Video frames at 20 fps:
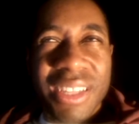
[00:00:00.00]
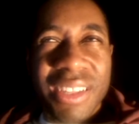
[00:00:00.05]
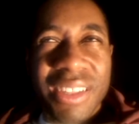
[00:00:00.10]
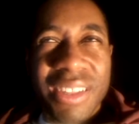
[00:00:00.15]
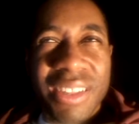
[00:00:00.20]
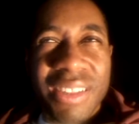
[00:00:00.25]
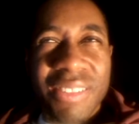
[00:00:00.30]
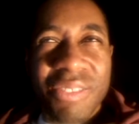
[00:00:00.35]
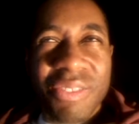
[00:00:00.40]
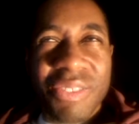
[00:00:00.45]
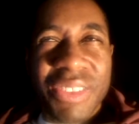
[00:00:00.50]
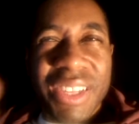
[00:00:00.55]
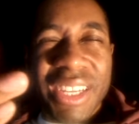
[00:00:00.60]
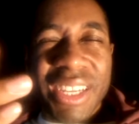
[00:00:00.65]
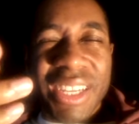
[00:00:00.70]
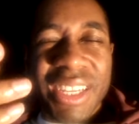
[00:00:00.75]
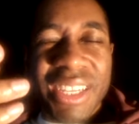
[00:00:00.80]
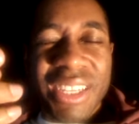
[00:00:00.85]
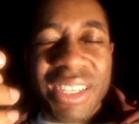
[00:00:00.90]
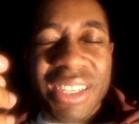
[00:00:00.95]

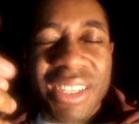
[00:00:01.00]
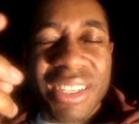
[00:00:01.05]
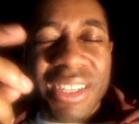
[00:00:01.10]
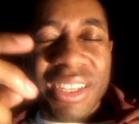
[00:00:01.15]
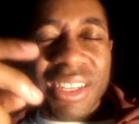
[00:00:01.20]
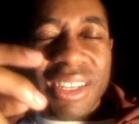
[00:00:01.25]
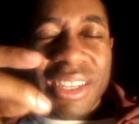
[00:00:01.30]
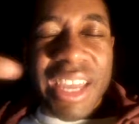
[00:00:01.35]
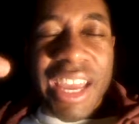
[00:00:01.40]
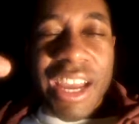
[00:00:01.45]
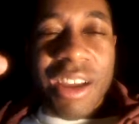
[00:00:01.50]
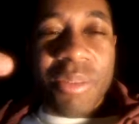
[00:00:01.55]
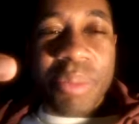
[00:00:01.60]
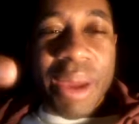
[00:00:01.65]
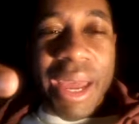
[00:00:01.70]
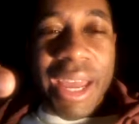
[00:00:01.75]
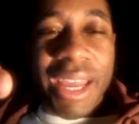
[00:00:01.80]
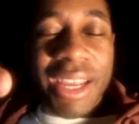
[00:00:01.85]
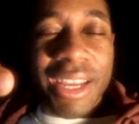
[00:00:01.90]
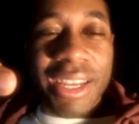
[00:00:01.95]
the
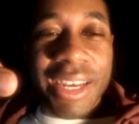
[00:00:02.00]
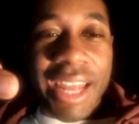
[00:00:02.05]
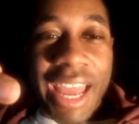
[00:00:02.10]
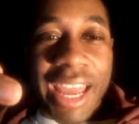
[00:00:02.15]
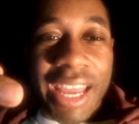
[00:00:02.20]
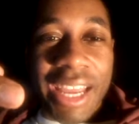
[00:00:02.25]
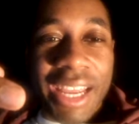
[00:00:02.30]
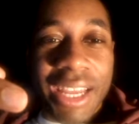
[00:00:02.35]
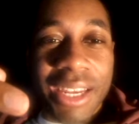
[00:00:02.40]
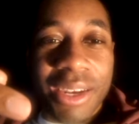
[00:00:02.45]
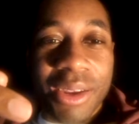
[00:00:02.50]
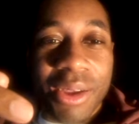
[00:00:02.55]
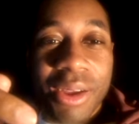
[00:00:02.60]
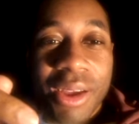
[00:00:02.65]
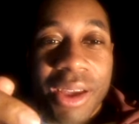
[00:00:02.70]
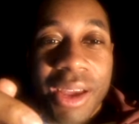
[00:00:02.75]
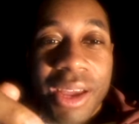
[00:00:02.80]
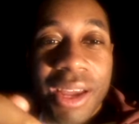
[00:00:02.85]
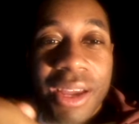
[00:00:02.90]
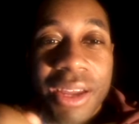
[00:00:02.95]
campaign ad
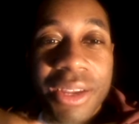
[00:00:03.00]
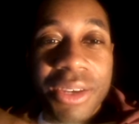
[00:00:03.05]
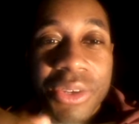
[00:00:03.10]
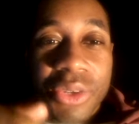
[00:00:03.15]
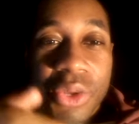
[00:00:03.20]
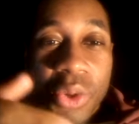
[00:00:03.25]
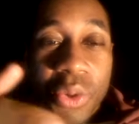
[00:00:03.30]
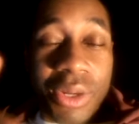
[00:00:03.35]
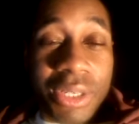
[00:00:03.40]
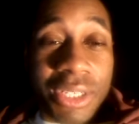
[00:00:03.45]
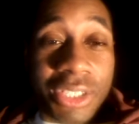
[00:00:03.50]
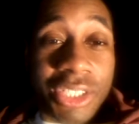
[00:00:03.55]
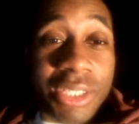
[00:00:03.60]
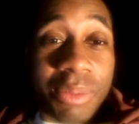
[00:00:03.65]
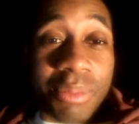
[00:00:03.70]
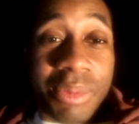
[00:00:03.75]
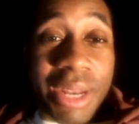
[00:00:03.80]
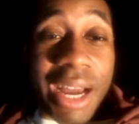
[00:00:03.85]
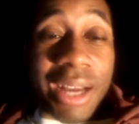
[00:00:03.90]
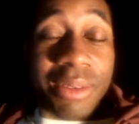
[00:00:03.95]
during the
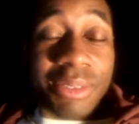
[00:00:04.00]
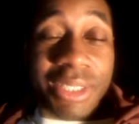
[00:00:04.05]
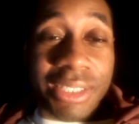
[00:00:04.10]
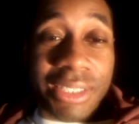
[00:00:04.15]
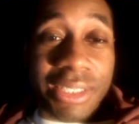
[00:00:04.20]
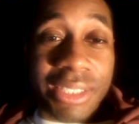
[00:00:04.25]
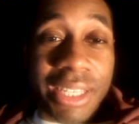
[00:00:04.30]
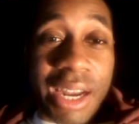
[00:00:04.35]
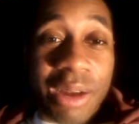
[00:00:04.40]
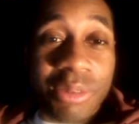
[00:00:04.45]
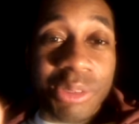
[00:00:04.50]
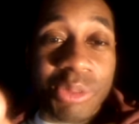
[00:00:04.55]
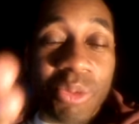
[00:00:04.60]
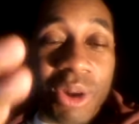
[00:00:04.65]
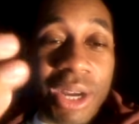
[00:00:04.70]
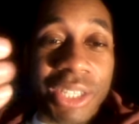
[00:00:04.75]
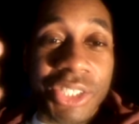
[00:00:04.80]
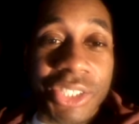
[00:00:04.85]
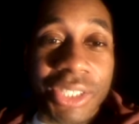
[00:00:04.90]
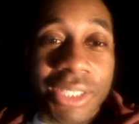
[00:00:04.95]
synopsis that I was
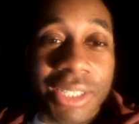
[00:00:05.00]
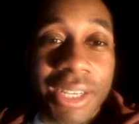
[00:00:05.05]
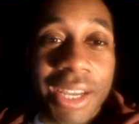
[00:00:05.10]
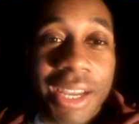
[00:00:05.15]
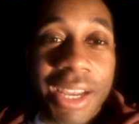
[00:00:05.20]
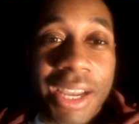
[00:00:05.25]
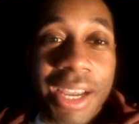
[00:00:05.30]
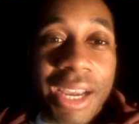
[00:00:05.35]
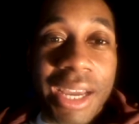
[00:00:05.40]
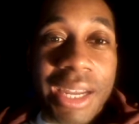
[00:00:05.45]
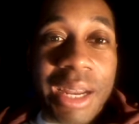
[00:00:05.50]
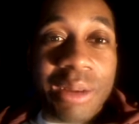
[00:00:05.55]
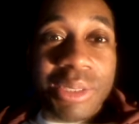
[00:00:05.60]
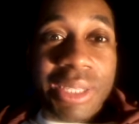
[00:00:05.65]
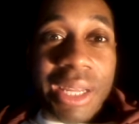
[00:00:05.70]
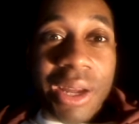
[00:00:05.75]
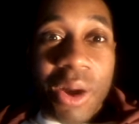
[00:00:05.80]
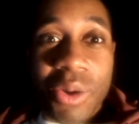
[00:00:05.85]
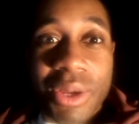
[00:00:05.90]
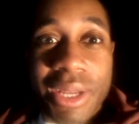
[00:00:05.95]
watching. And I was like,
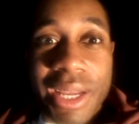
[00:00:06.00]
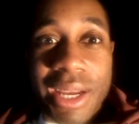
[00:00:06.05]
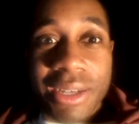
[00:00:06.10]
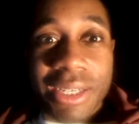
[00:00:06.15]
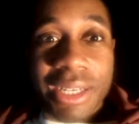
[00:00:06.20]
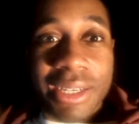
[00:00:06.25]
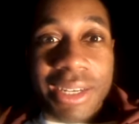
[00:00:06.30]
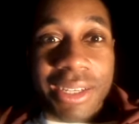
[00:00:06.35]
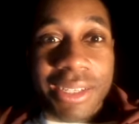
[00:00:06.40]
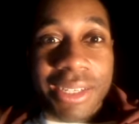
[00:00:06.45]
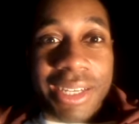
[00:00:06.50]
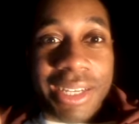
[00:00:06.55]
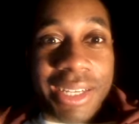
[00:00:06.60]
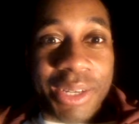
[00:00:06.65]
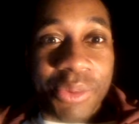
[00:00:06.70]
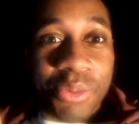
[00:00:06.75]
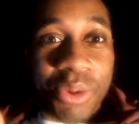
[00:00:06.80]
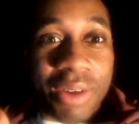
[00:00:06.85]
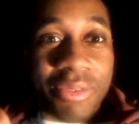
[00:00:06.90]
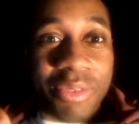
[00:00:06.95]
oh yeah, that nigga did
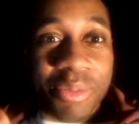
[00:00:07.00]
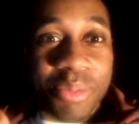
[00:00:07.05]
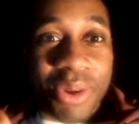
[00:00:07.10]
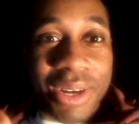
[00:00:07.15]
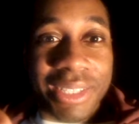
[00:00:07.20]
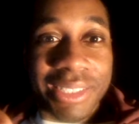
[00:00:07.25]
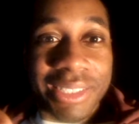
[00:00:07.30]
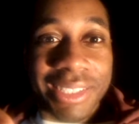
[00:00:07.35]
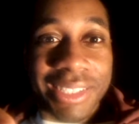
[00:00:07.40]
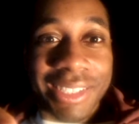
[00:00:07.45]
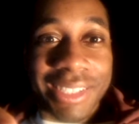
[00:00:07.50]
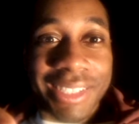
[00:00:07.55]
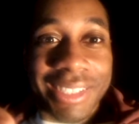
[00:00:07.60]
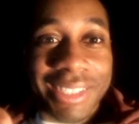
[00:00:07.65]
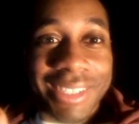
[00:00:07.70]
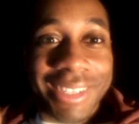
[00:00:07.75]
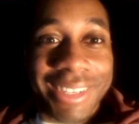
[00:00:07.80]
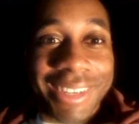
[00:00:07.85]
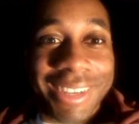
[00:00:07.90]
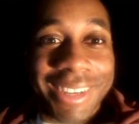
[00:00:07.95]
run for president,
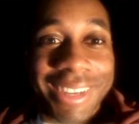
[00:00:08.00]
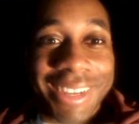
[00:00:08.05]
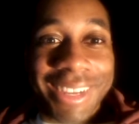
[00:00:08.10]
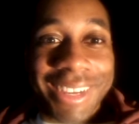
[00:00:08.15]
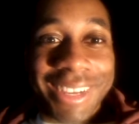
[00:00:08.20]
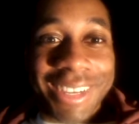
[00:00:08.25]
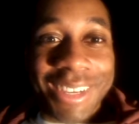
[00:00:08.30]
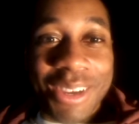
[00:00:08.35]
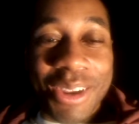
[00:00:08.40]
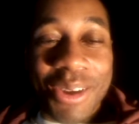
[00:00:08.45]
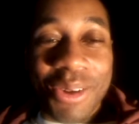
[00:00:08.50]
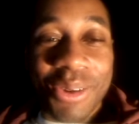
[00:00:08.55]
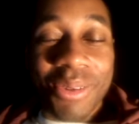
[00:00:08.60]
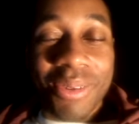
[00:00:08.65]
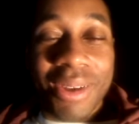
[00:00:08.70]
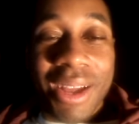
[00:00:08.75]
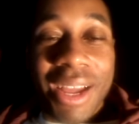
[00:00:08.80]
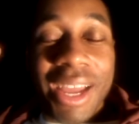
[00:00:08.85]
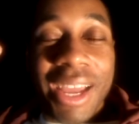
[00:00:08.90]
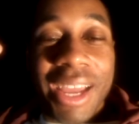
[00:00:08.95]
you know.
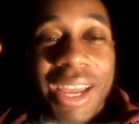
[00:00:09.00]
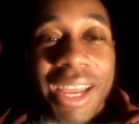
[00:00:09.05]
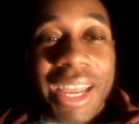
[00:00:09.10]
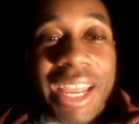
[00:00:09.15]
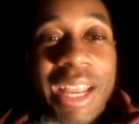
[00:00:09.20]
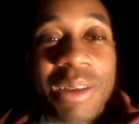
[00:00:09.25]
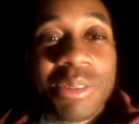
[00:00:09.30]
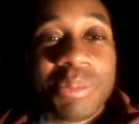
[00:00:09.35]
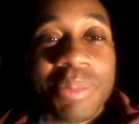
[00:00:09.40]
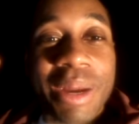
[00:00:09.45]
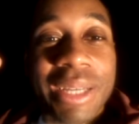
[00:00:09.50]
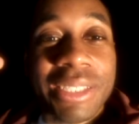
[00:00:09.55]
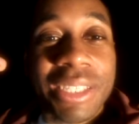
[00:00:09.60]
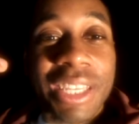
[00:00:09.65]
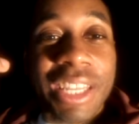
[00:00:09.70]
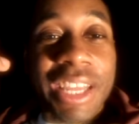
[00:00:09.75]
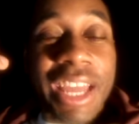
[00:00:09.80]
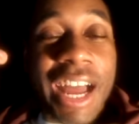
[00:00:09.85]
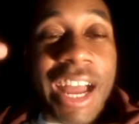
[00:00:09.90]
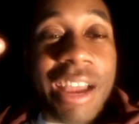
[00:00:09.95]
And he was basically
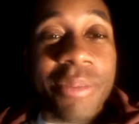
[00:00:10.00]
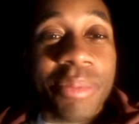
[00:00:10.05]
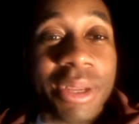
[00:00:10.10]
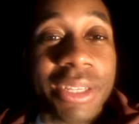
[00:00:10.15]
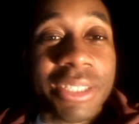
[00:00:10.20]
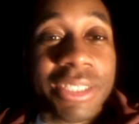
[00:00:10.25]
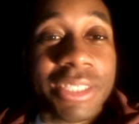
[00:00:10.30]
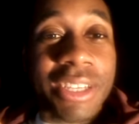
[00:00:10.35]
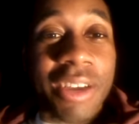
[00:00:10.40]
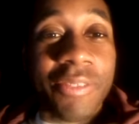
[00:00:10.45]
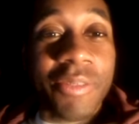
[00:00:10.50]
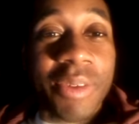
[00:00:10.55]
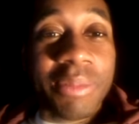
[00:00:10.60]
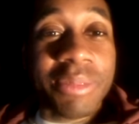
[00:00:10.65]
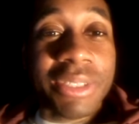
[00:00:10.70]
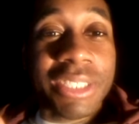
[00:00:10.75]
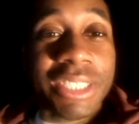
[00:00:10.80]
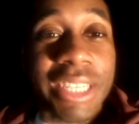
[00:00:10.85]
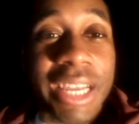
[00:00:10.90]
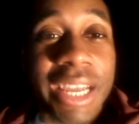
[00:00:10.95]
hyping himself up the
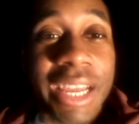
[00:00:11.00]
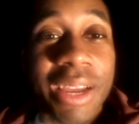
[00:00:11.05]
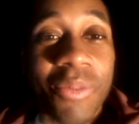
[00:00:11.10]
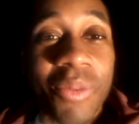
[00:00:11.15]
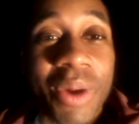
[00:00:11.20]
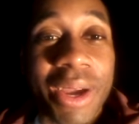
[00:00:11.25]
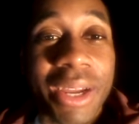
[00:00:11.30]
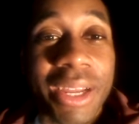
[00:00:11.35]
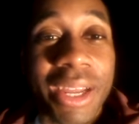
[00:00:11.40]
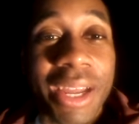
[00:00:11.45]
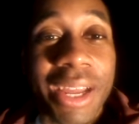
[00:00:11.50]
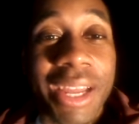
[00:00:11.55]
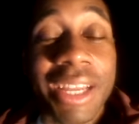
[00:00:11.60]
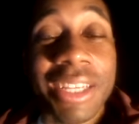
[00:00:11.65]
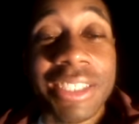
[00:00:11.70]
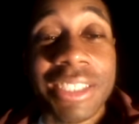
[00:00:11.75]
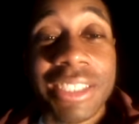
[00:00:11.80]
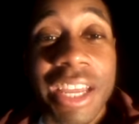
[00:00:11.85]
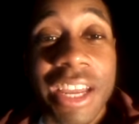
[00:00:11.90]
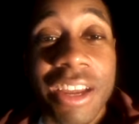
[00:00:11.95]
same way in his
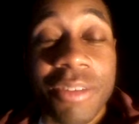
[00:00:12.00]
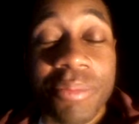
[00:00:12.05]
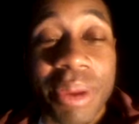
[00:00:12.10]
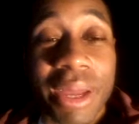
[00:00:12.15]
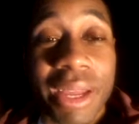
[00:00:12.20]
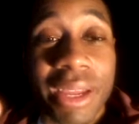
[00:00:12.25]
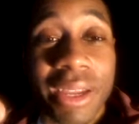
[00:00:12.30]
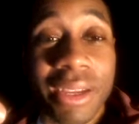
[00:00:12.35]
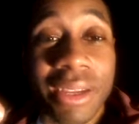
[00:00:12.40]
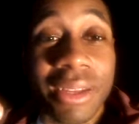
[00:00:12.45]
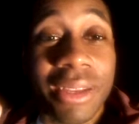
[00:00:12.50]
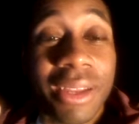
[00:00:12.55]
campaign.